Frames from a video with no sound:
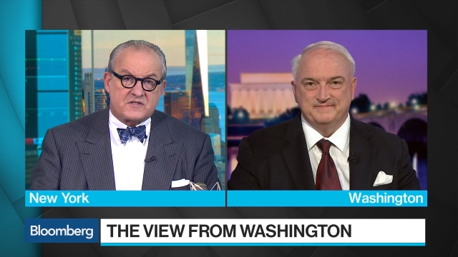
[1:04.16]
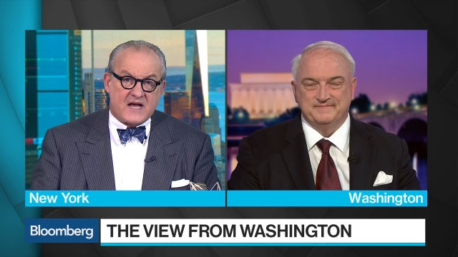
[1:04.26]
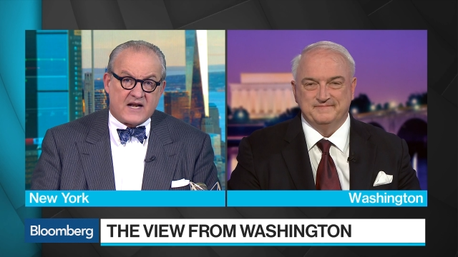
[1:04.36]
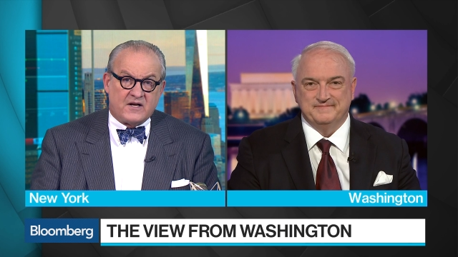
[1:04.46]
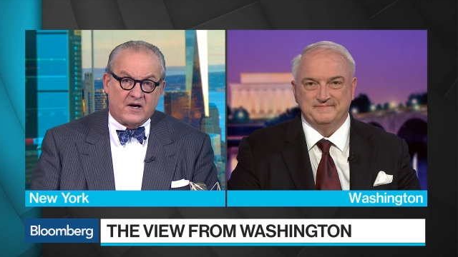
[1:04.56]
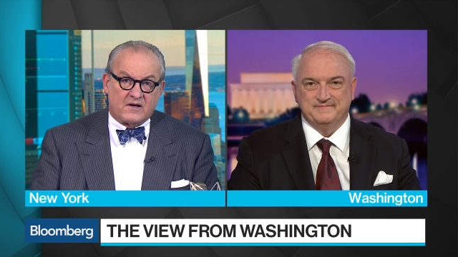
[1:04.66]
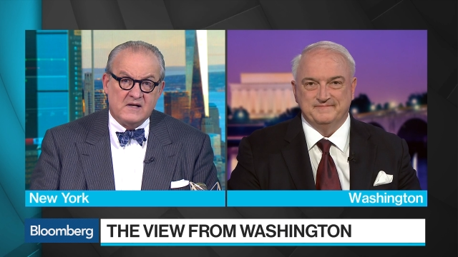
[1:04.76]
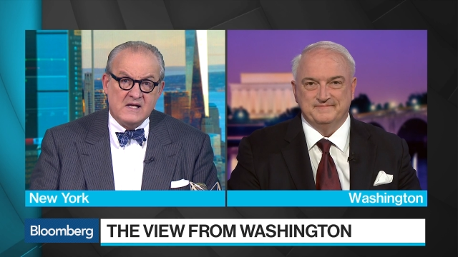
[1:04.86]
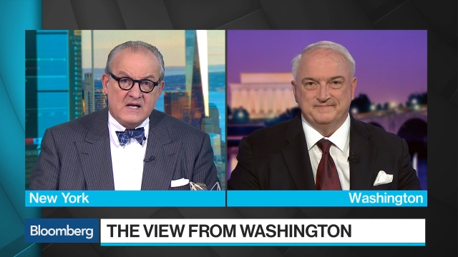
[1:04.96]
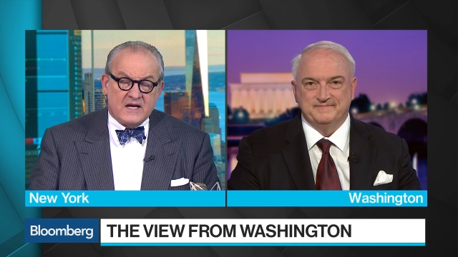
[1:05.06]

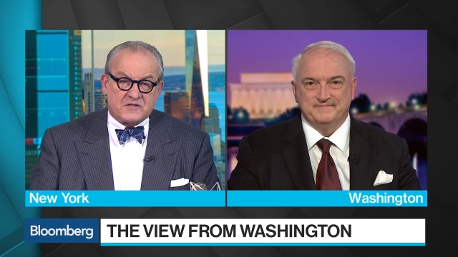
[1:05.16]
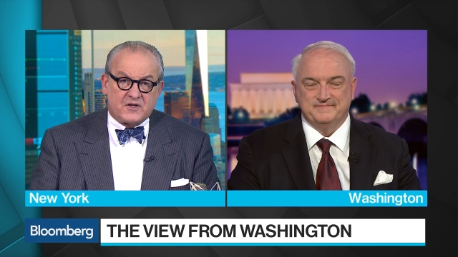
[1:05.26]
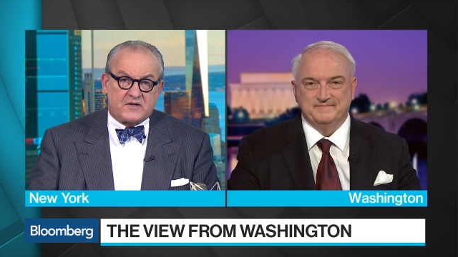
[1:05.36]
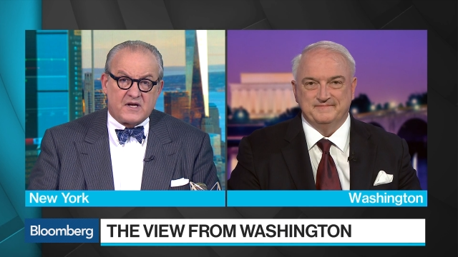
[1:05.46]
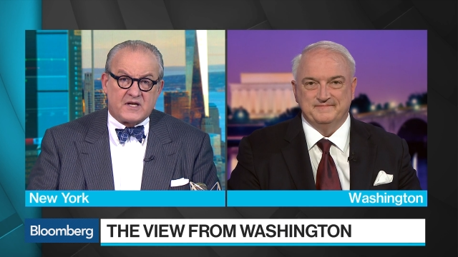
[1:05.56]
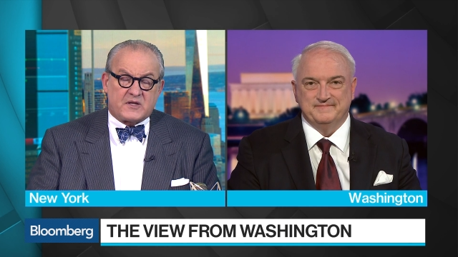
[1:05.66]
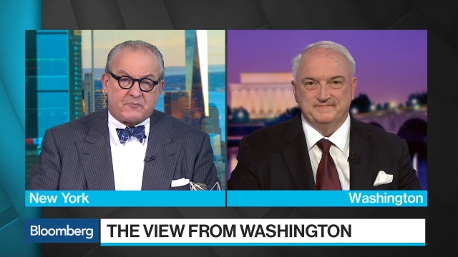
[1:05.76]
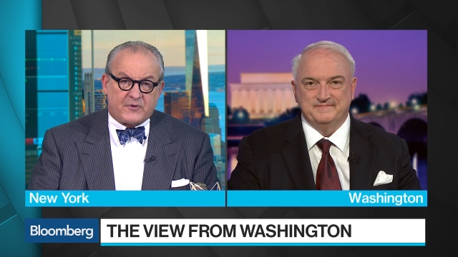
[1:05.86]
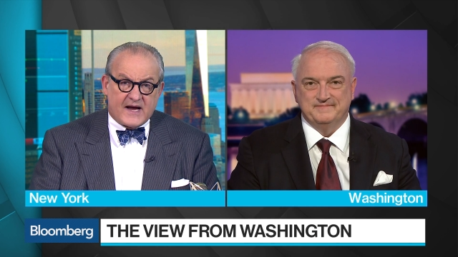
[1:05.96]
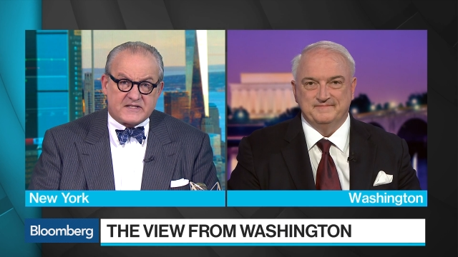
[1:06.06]
Speaker 1: senator. He's looking at
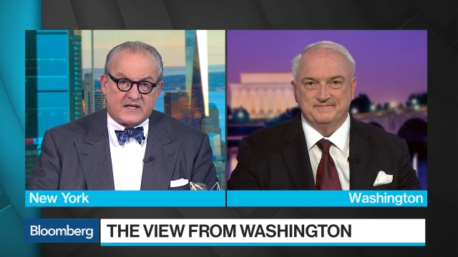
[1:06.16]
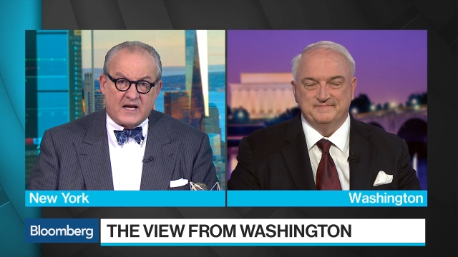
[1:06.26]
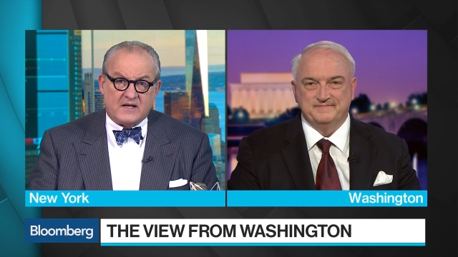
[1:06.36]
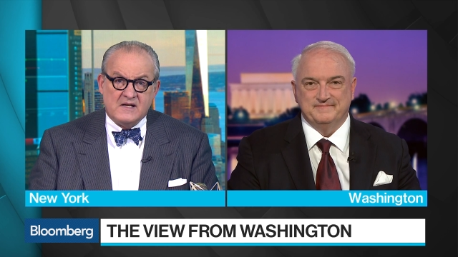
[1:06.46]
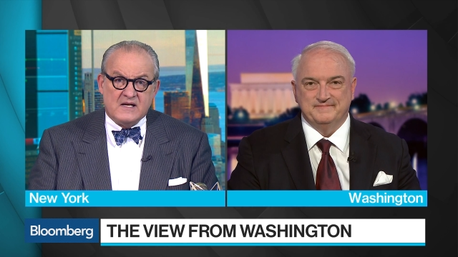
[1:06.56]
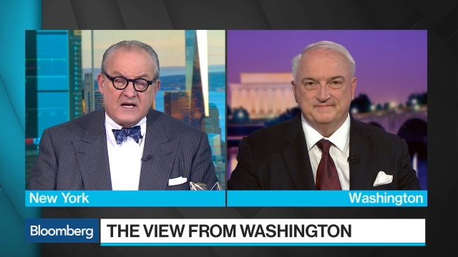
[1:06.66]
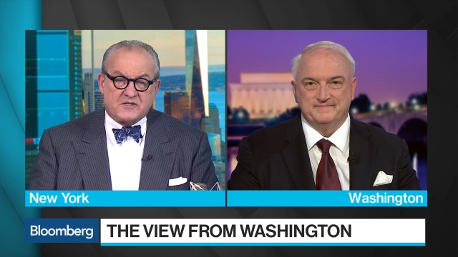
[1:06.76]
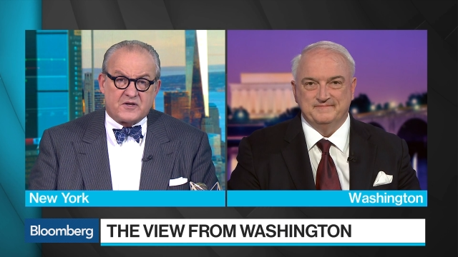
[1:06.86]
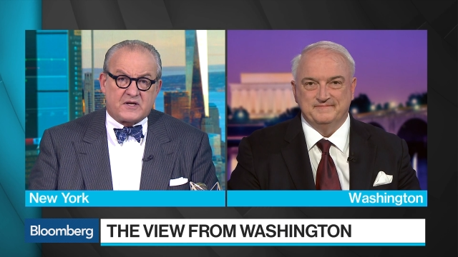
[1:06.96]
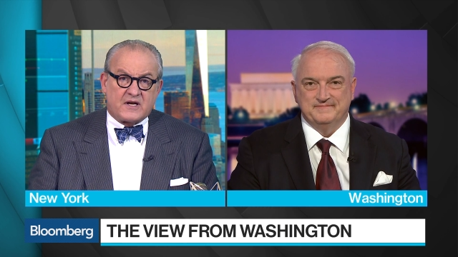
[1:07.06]
the president.
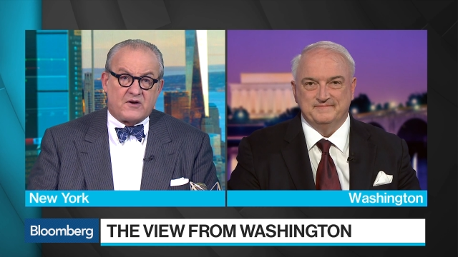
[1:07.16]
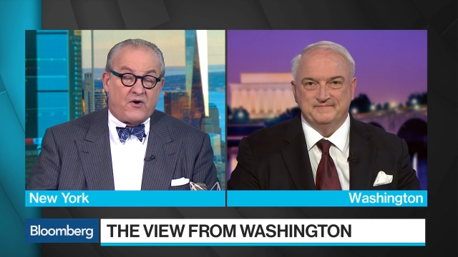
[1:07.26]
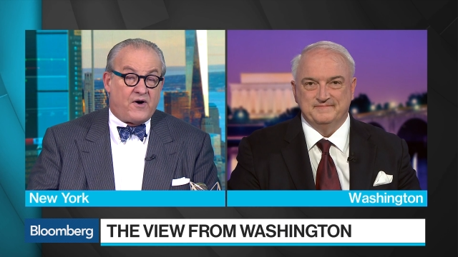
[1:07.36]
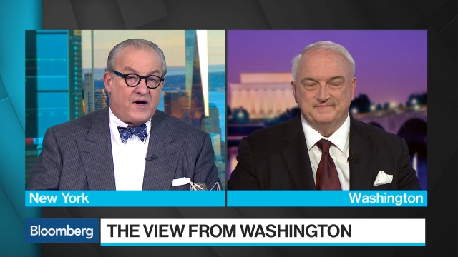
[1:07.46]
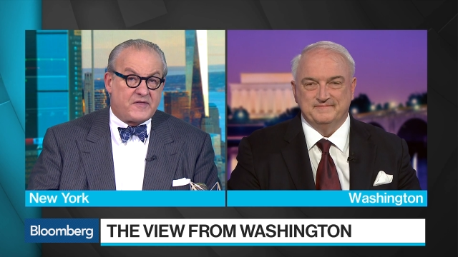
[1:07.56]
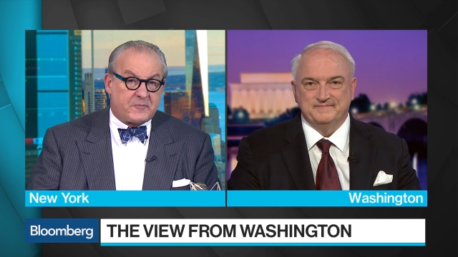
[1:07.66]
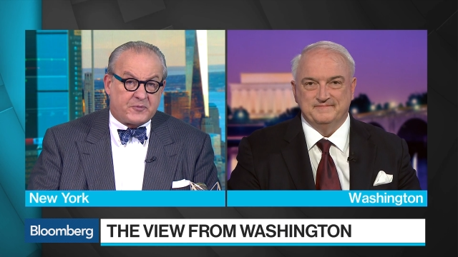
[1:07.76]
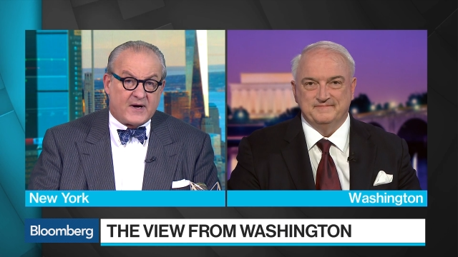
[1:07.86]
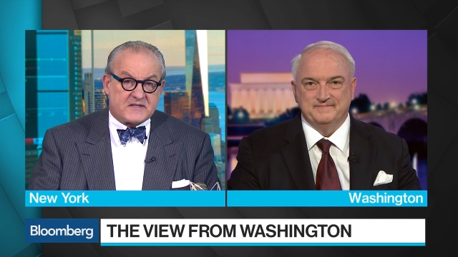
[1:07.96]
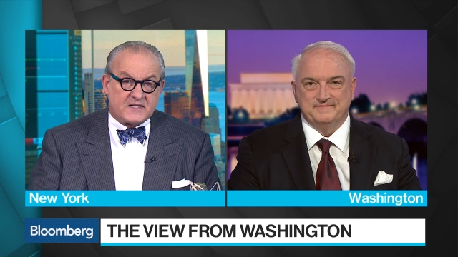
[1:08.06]
He's looking at all the
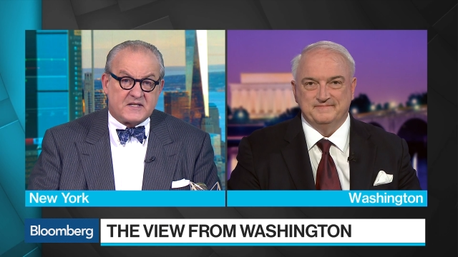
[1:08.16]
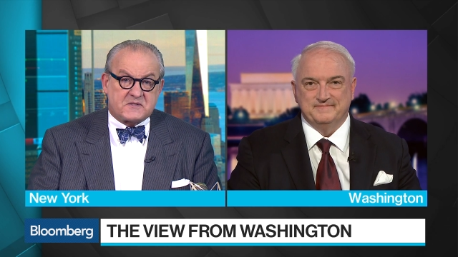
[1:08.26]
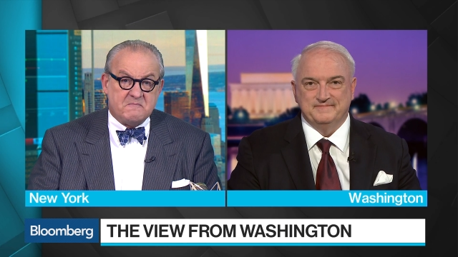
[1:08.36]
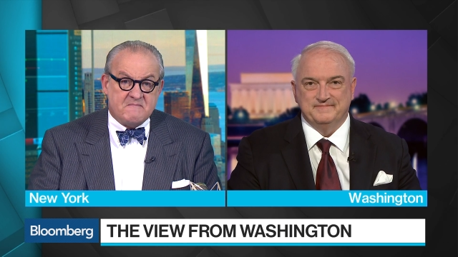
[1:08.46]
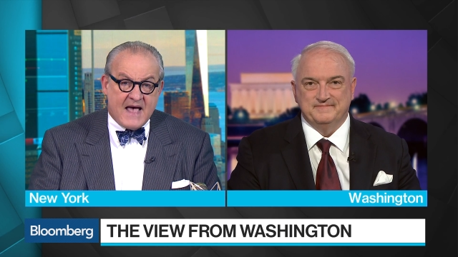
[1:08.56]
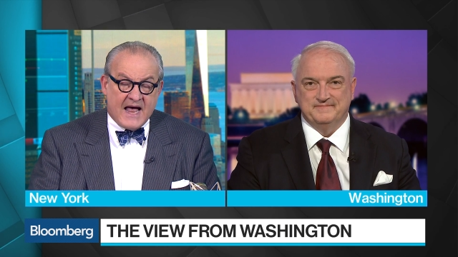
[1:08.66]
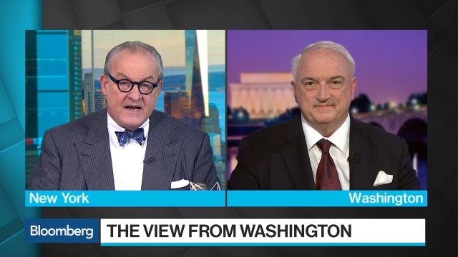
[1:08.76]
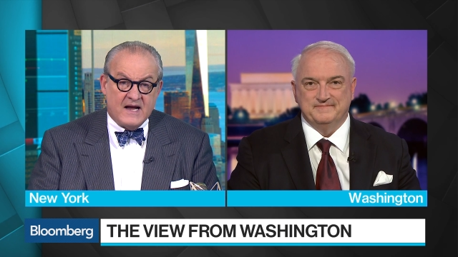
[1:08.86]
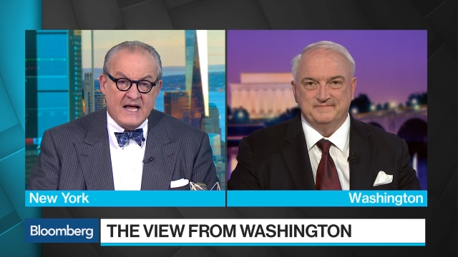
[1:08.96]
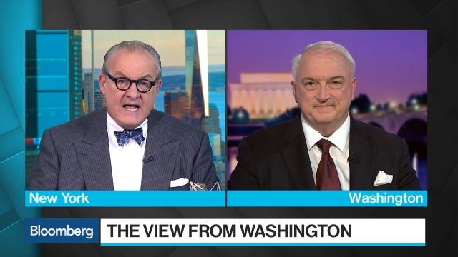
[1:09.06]
president's men.